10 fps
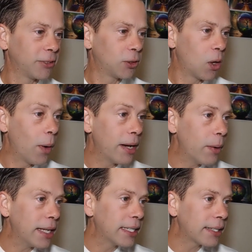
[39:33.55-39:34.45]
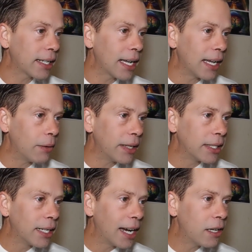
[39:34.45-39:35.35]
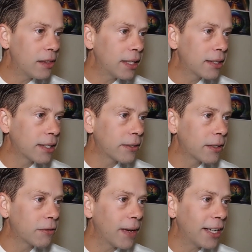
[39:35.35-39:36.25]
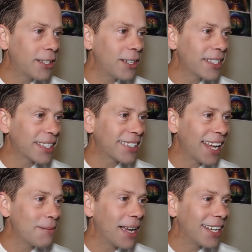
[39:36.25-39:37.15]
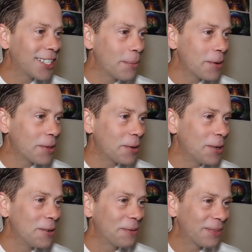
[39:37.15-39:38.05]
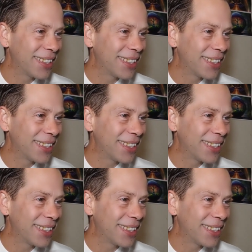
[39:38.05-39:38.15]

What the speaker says: Oh, wait, is this the guy? Wait, I don't think this fat dude is the same guy on top of the roof.